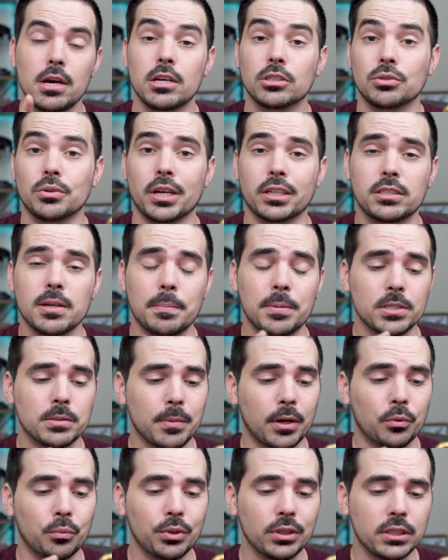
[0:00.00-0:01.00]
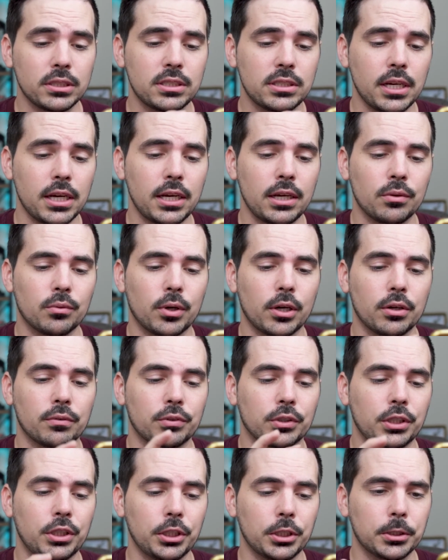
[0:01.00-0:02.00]
So next up is my real estate right
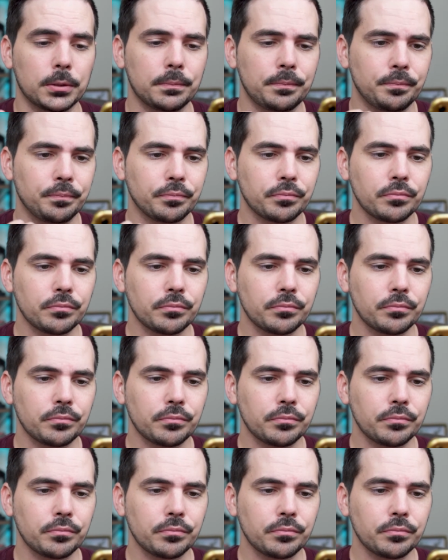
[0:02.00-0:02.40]
over here.